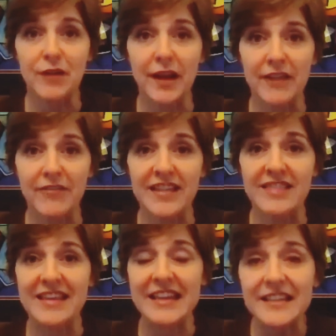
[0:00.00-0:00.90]
to
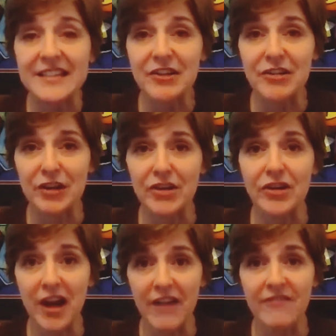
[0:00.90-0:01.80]
renovate the
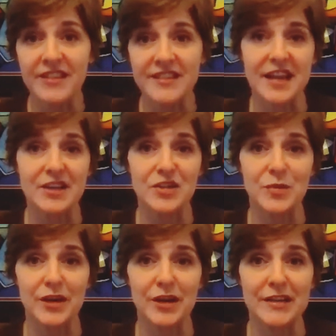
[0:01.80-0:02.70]
interior of the
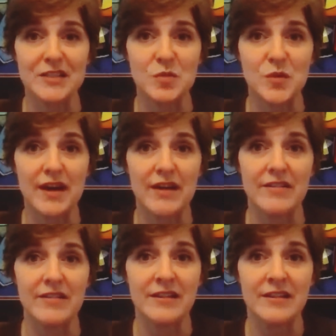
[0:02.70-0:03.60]
sanctuary as
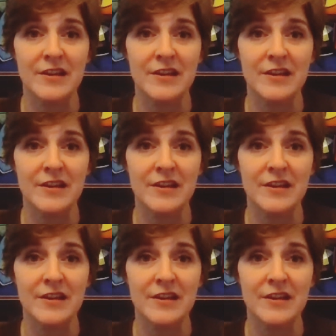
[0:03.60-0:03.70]
well.